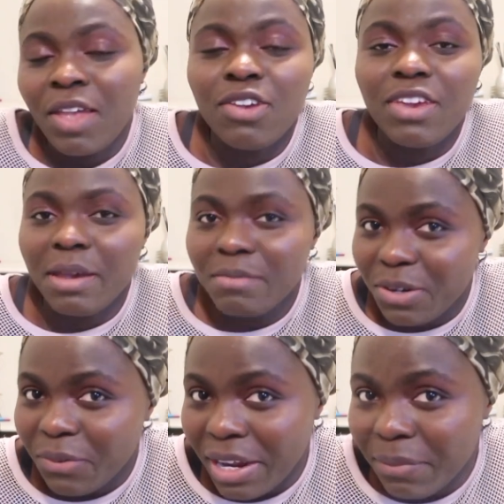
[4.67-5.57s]
You came to
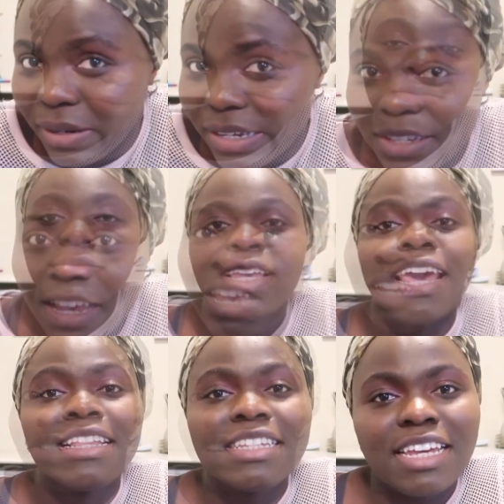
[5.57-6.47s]
the right place.
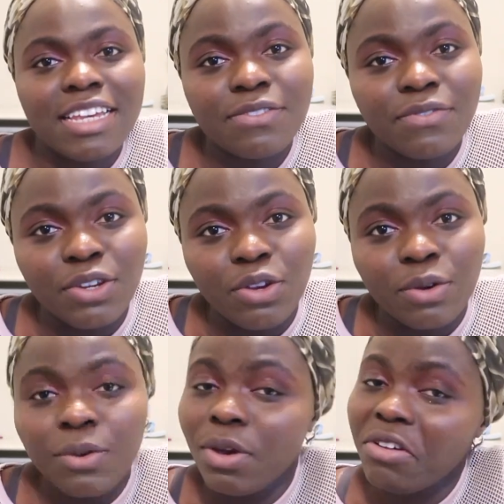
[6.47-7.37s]
In today's
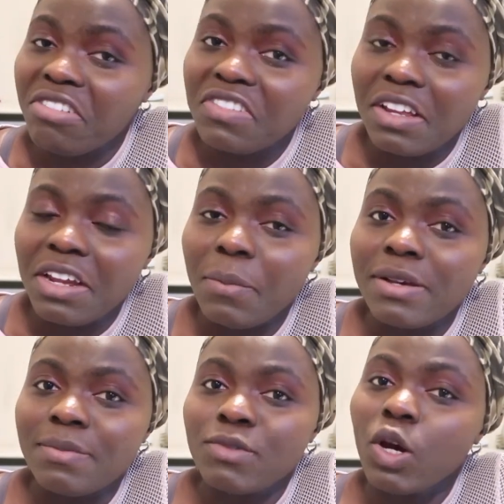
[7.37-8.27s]
video, you're going to learn
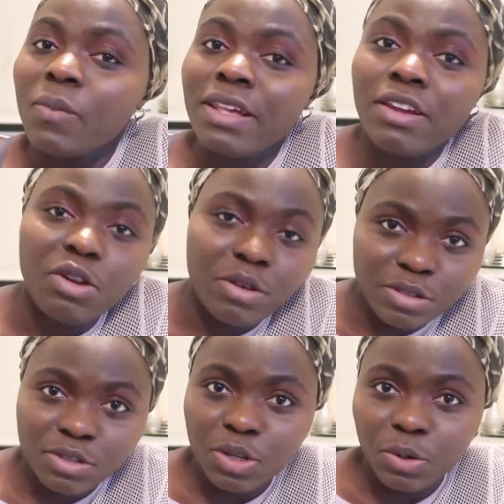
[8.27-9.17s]
about some top 10
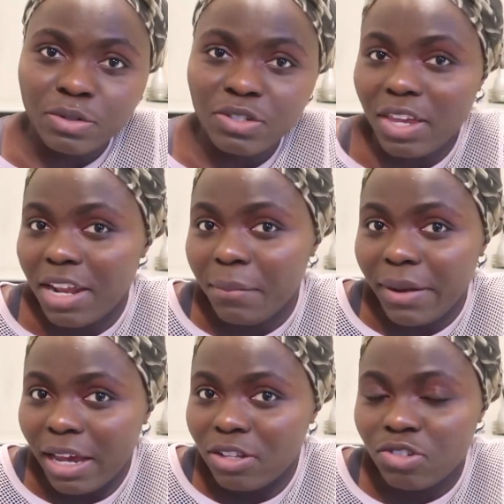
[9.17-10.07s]
nursing schools you can
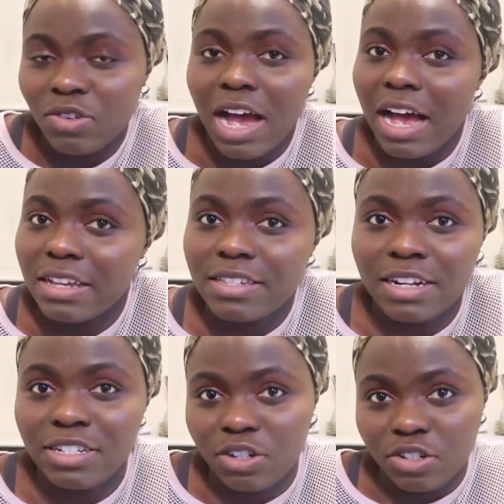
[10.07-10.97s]
apply to as
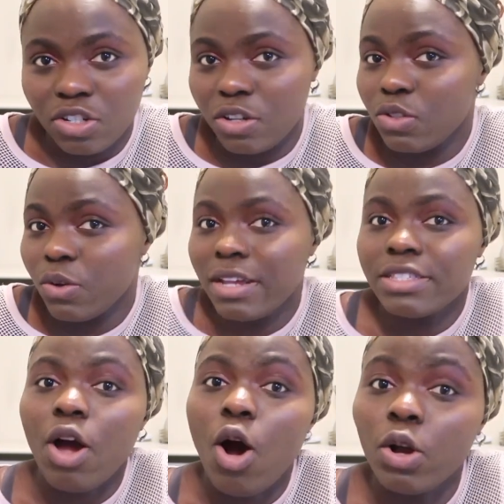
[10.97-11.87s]
an international
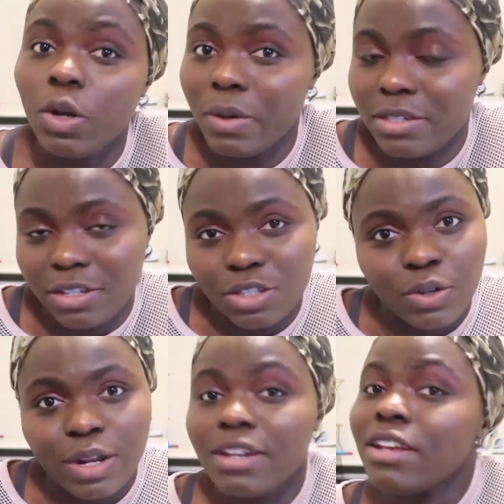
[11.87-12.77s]
student or domestic
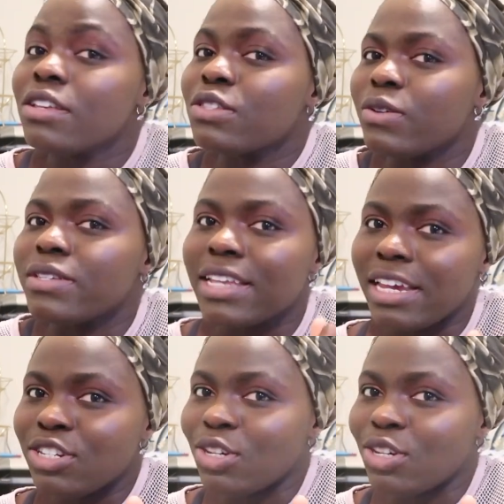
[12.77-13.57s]
student. So stay